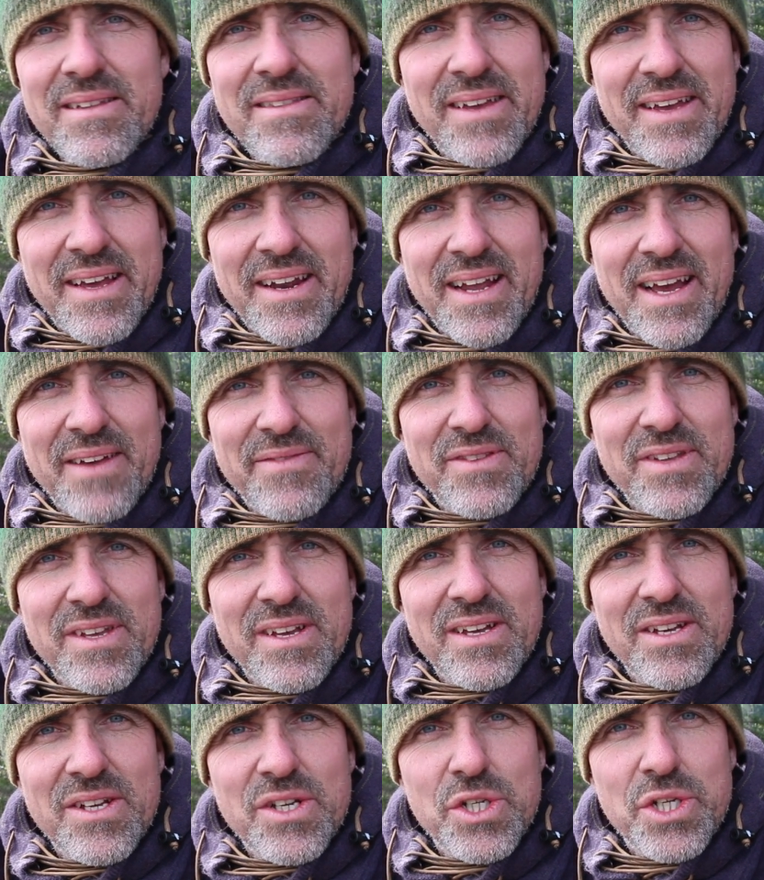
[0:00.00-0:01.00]
they're going to have
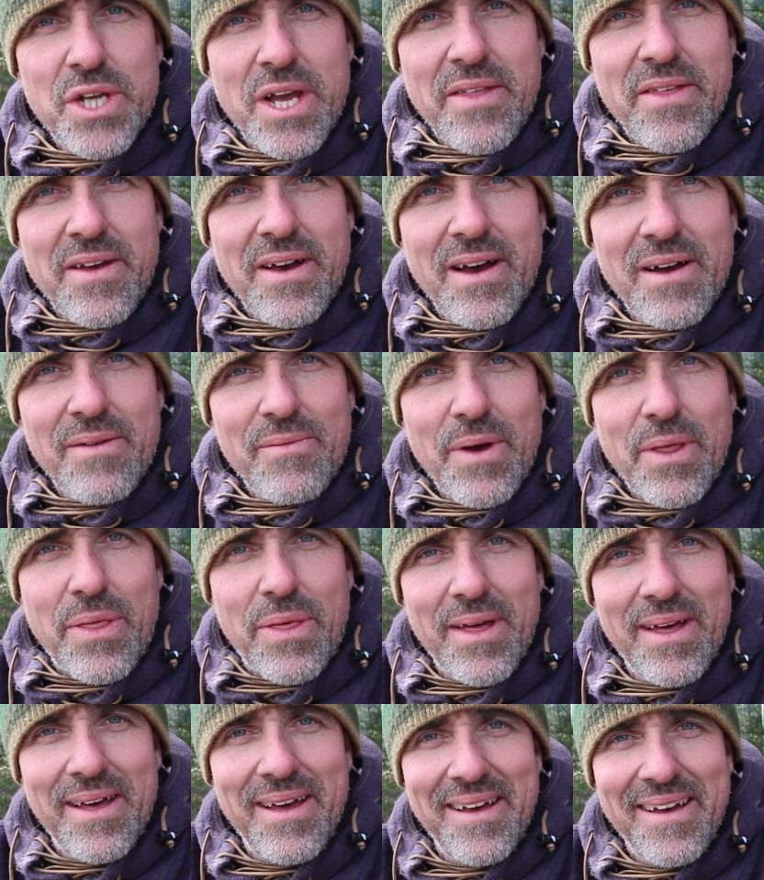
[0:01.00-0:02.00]
to share the hut with
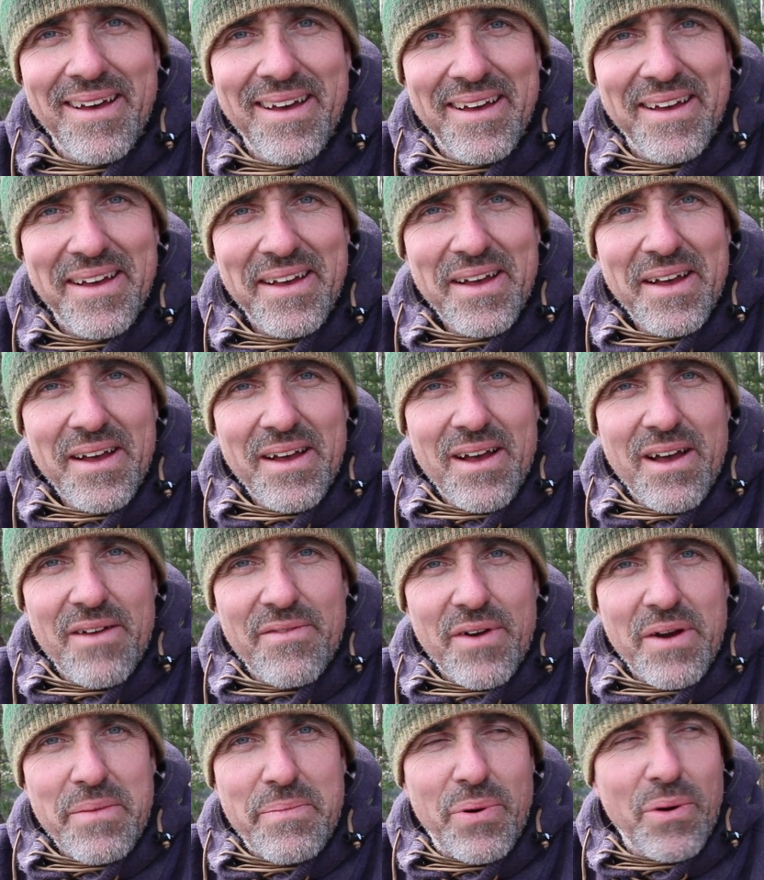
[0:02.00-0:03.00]
a
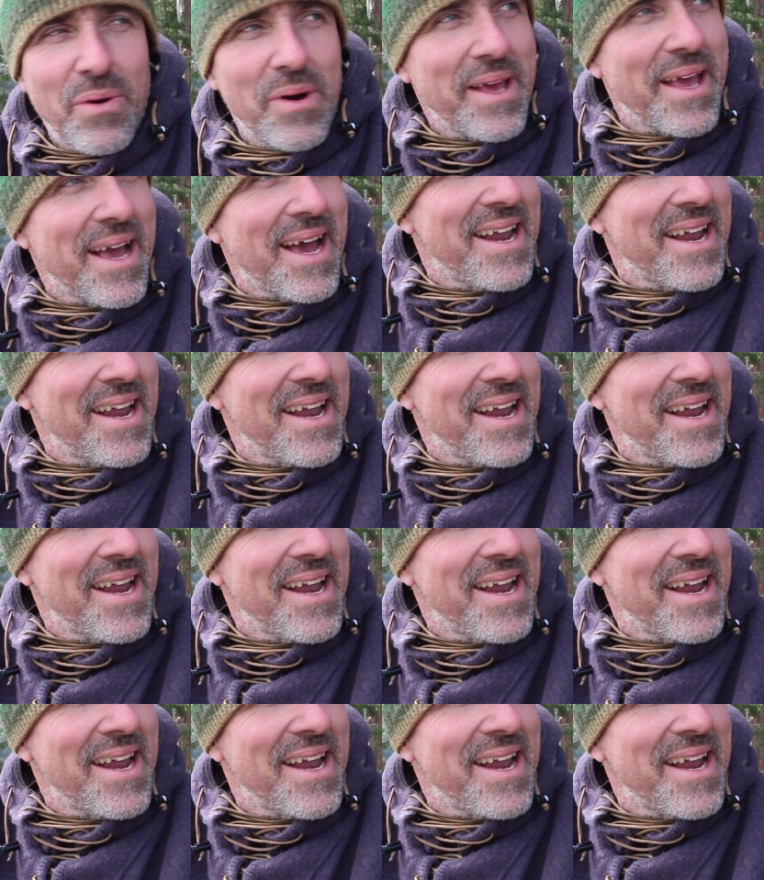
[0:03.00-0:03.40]
very poorly